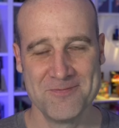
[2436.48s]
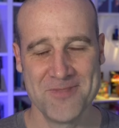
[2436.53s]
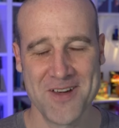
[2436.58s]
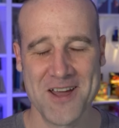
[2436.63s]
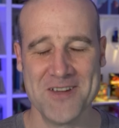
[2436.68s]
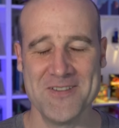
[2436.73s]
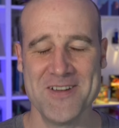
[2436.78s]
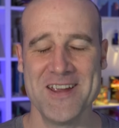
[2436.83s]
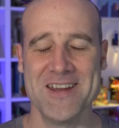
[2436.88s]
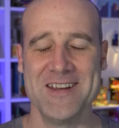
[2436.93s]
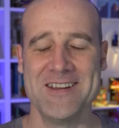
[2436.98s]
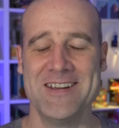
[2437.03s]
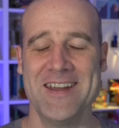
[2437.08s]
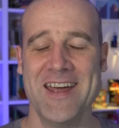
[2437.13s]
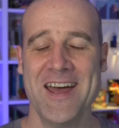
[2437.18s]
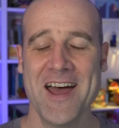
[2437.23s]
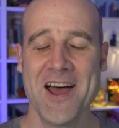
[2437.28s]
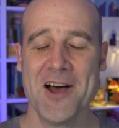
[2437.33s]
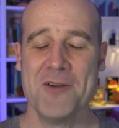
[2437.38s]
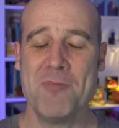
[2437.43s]
I mean,
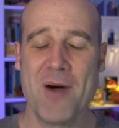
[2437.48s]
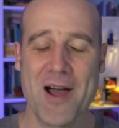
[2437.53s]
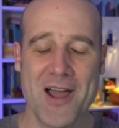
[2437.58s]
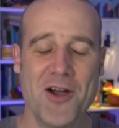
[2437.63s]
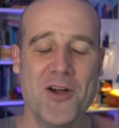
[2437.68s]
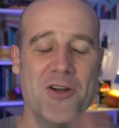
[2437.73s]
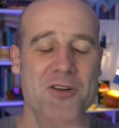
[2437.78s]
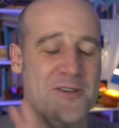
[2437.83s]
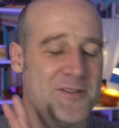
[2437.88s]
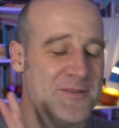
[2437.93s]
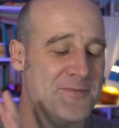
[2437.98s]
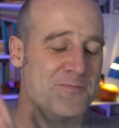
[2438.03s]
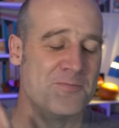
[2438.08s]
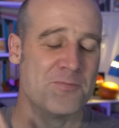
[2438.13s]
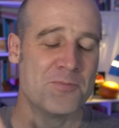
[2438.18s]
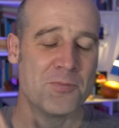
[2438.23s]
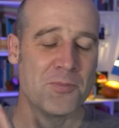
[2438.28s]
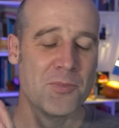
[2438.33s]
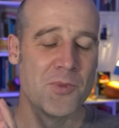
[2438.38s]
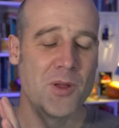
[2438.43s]
my own
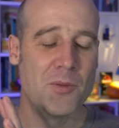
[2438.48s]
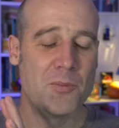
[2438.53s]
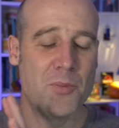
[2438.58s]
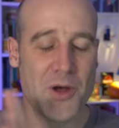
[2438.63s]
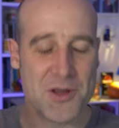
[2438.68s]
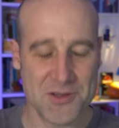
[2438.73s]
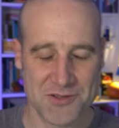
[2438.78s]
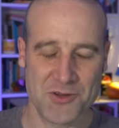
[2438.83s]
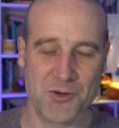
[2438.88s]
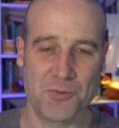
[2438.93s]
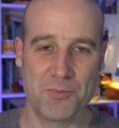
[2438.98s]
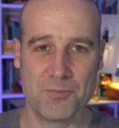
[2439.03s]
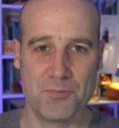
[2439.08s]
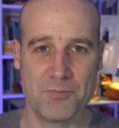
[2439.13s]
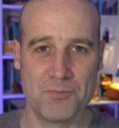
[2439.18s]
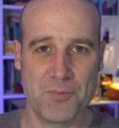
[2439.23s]
personal